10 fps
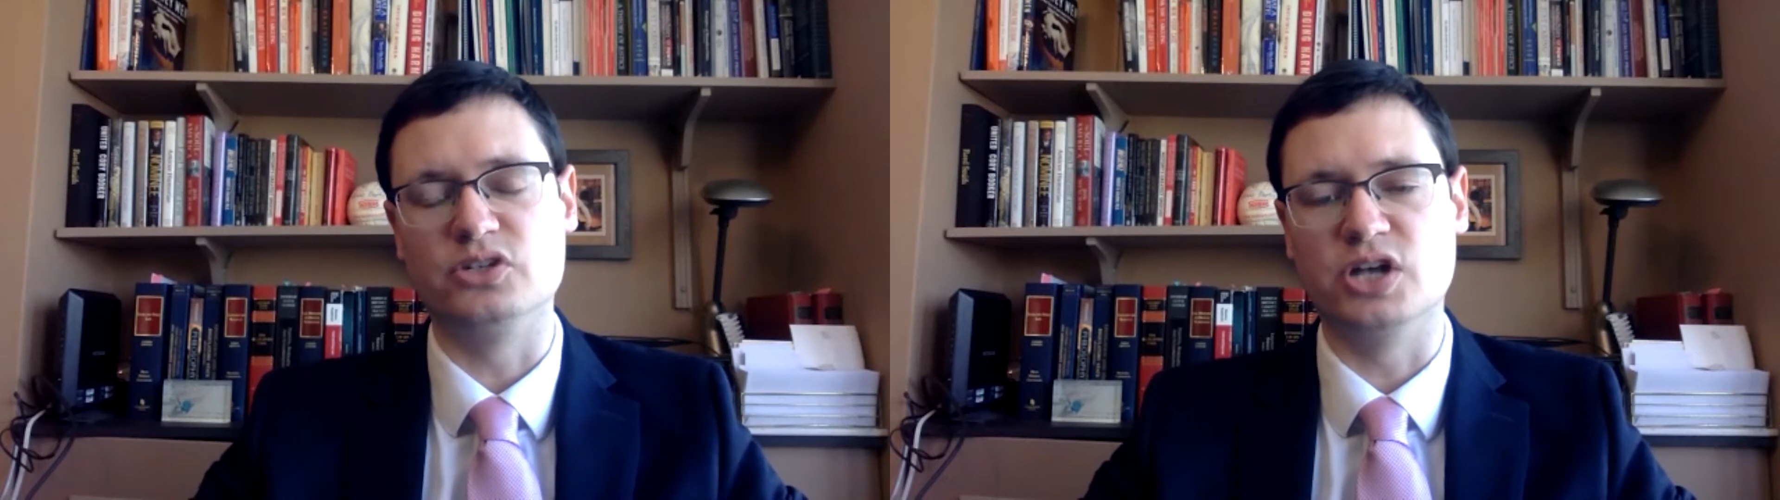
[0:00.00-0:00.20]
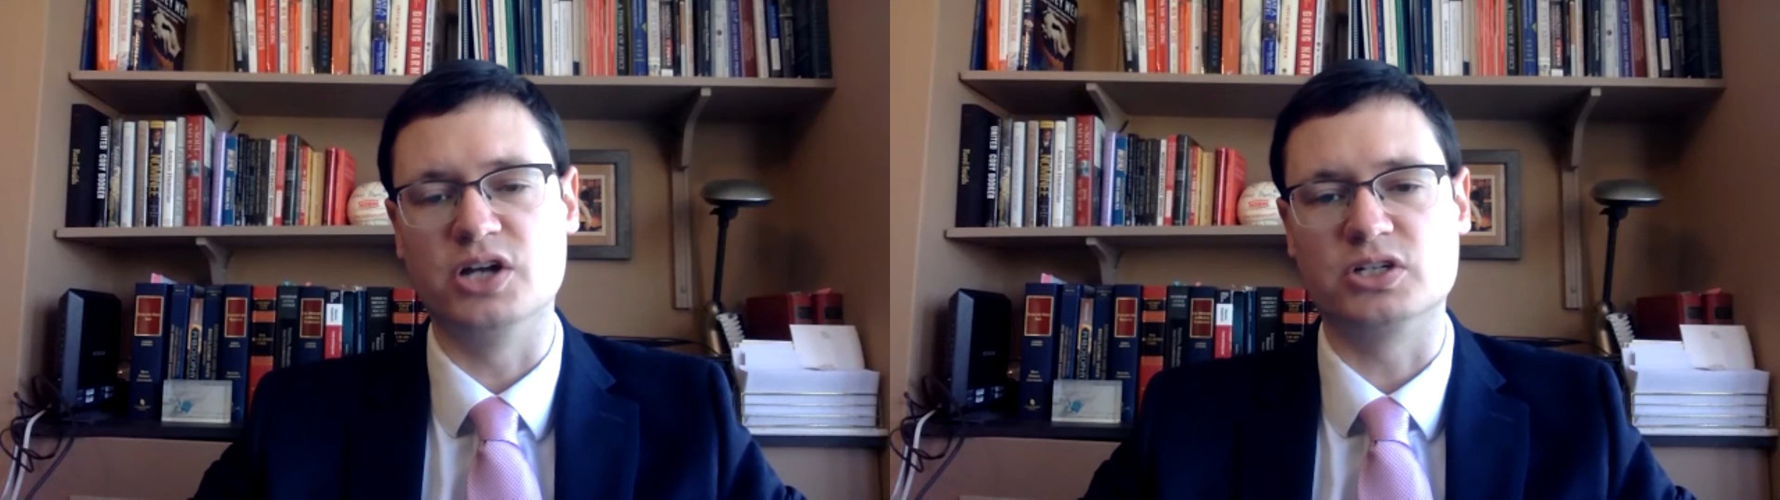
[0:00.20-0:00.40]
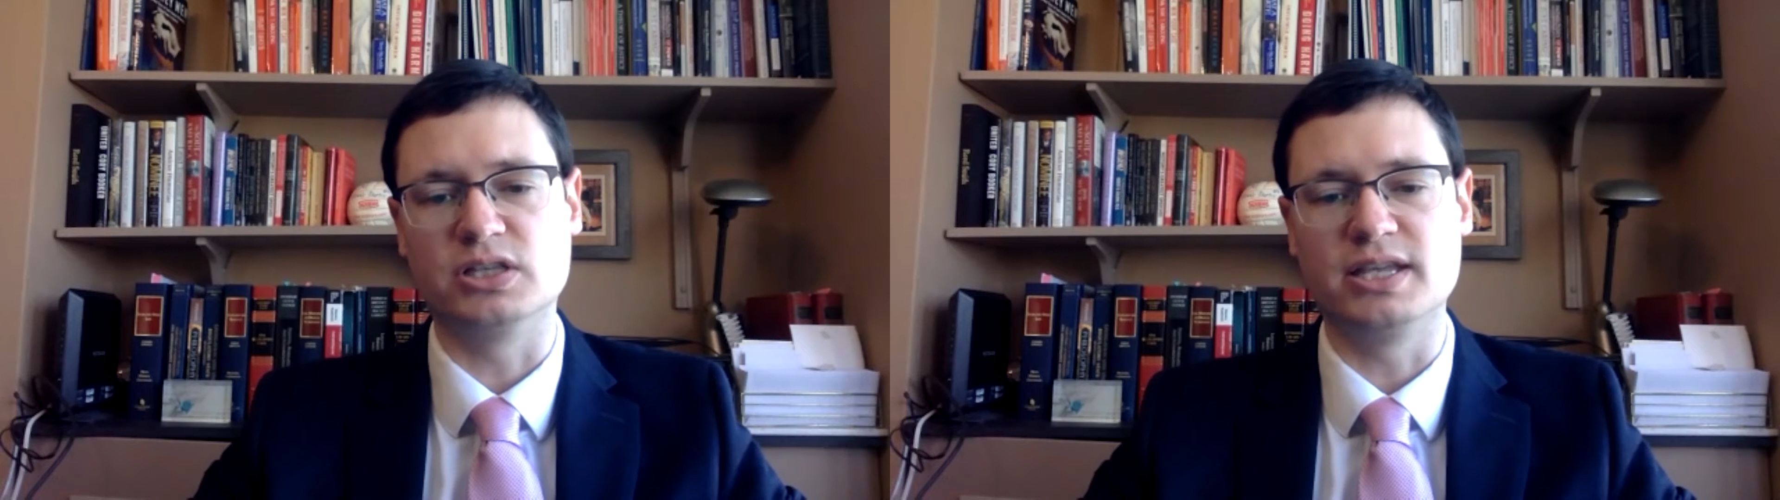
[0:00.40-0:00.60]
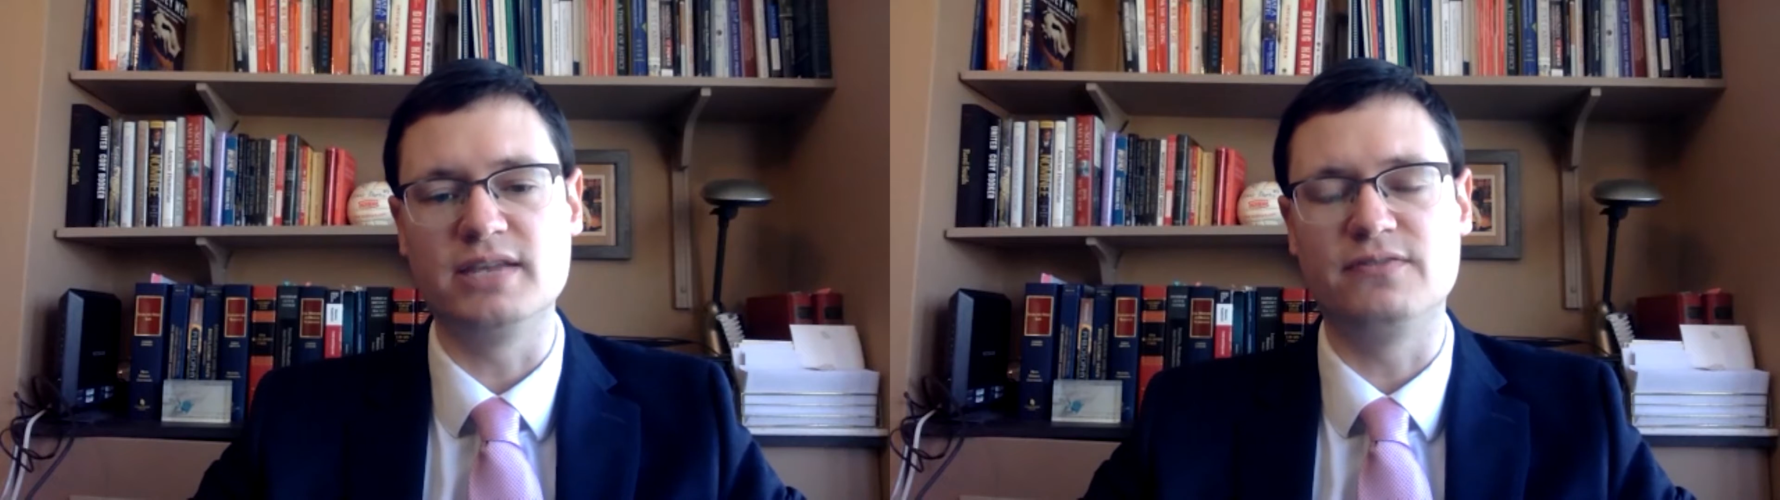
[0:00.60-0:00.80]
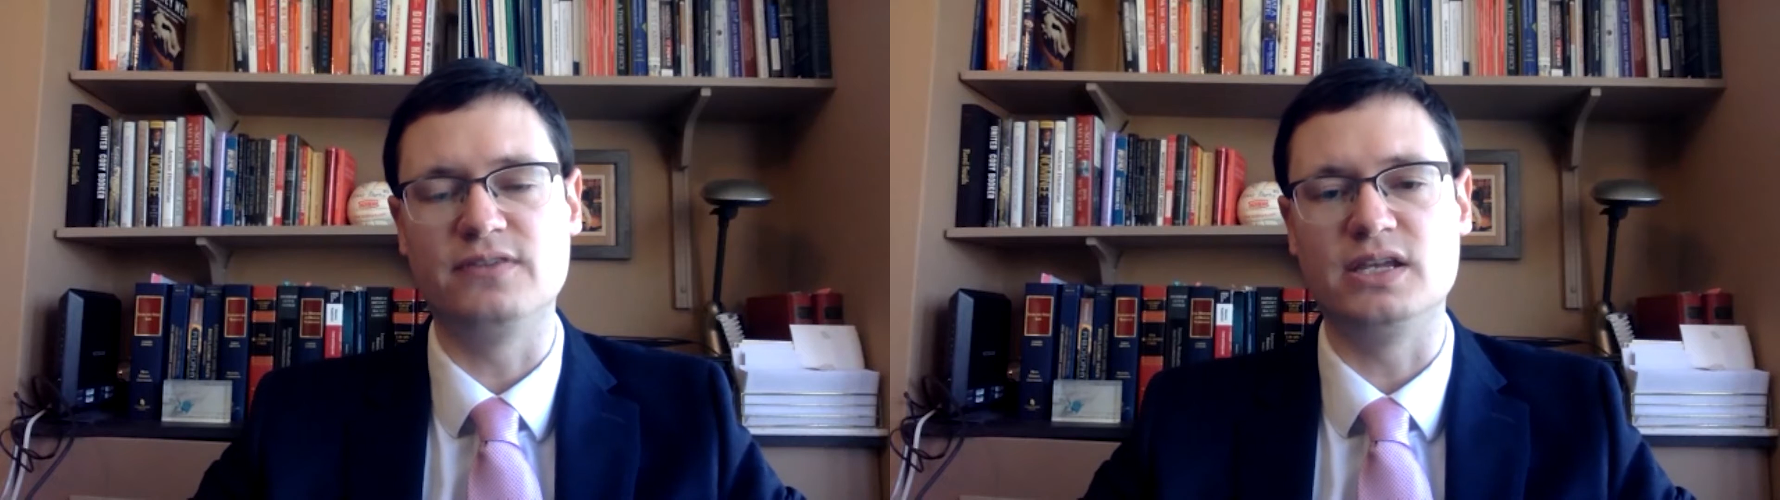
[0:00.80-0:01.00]
Judge
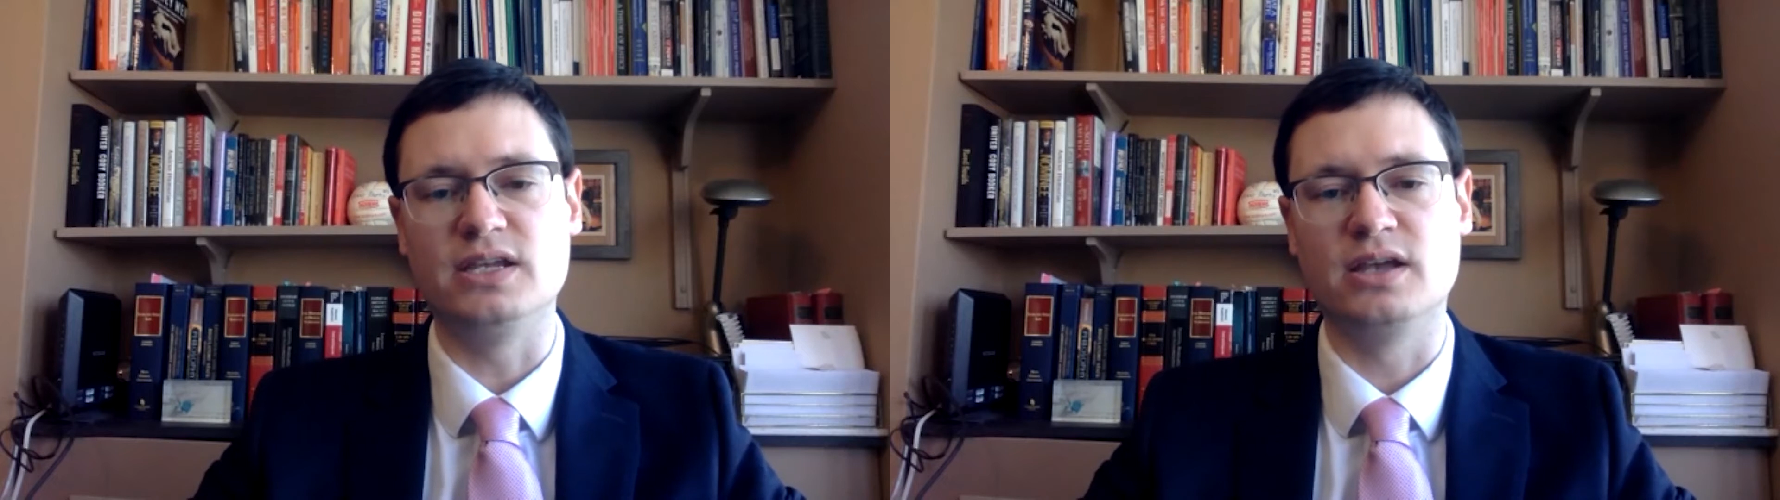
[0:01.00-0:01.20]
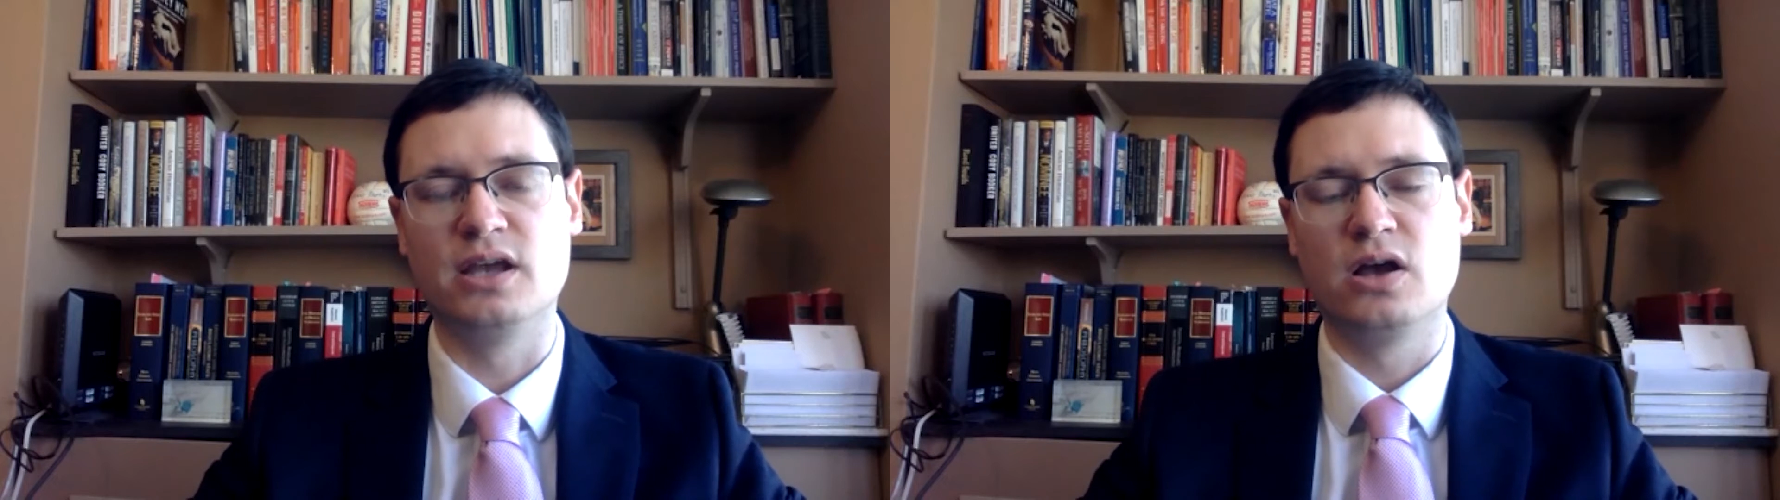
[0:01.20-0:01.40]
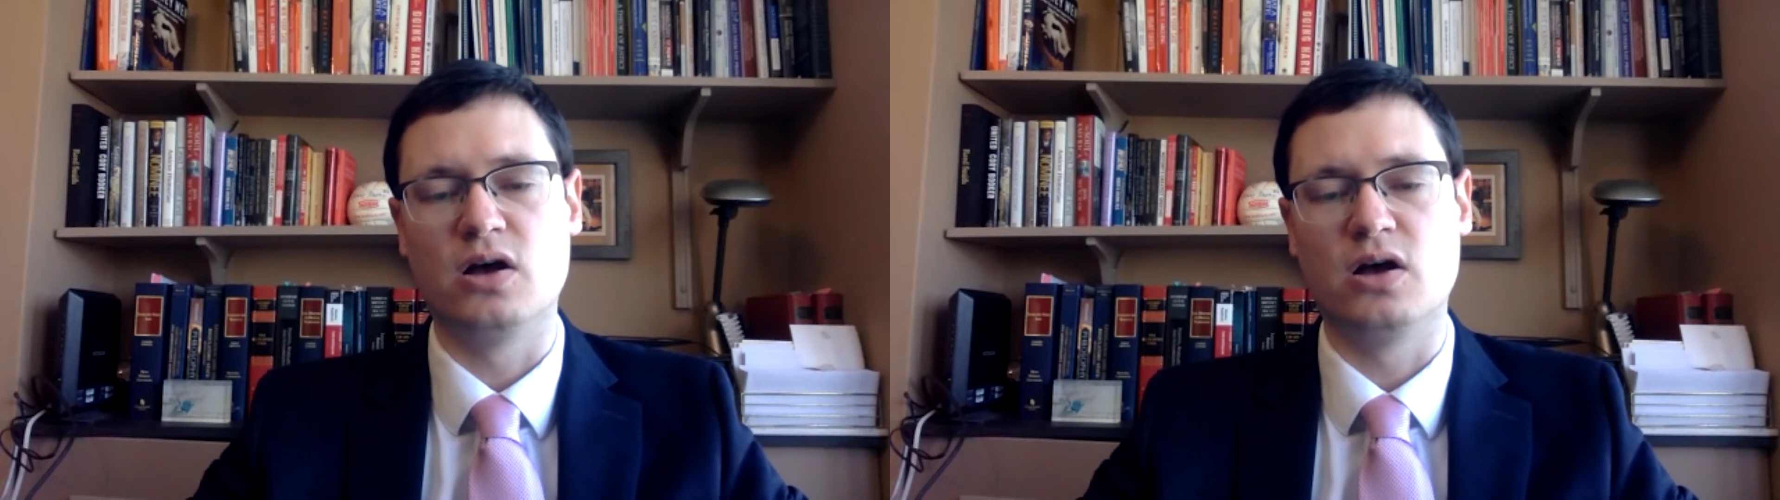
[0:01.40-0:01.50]
Levy